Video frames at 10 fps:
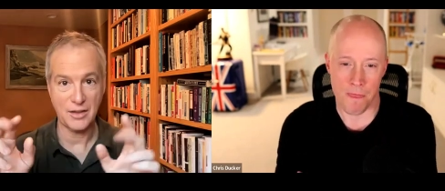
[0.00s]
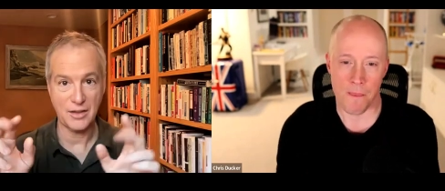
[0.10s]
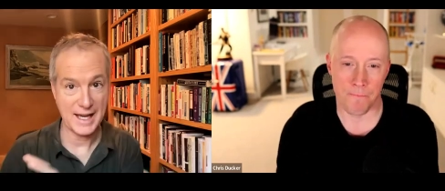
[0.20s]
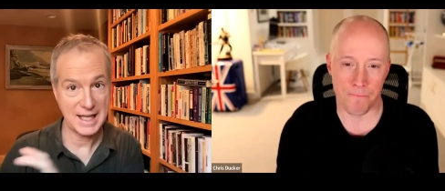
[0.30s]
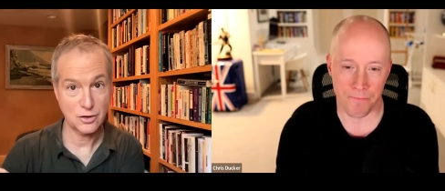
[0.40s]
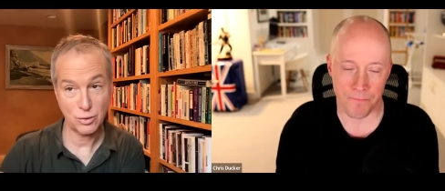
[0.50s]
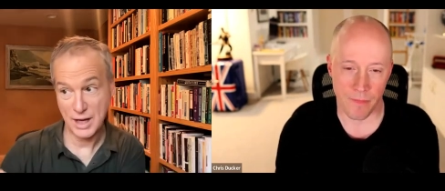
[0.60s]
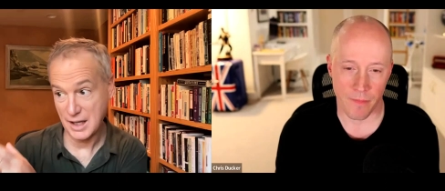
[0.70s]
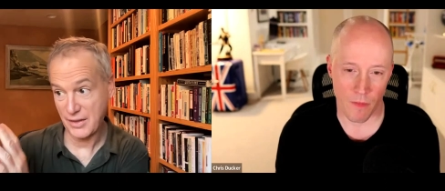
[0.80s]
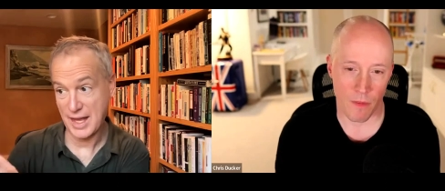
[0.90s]
Speaker 1: I can't
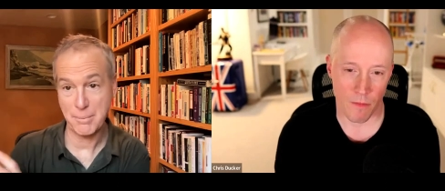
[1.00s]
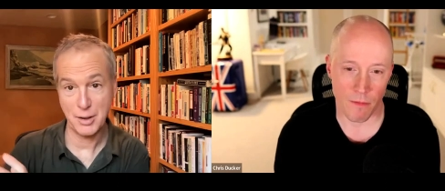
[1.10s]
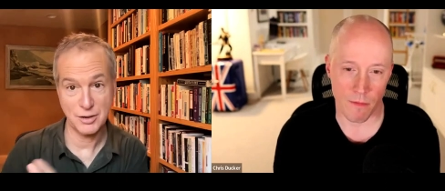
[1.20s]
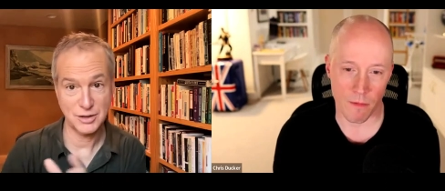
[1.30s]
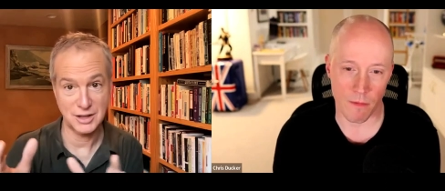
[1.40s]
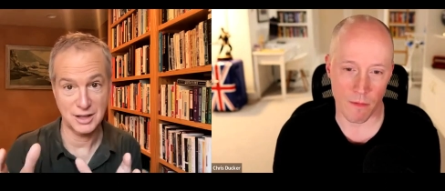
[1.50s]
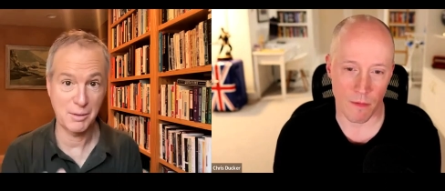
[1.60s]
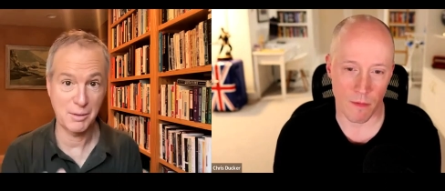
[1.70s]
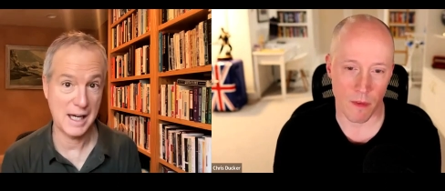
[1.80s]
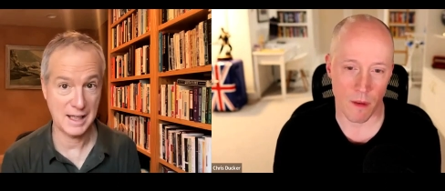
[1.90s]
track that person the
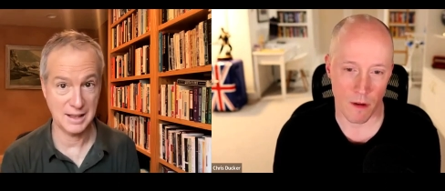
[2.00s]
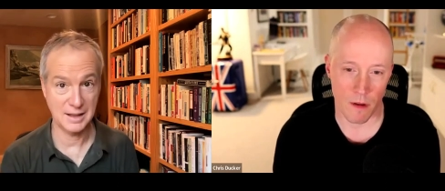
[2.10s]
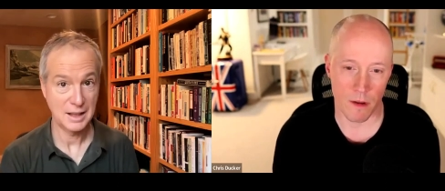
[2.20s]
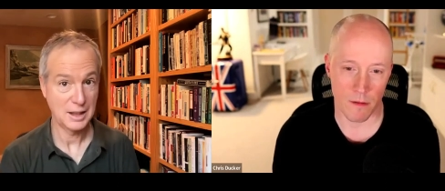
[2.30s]
way I can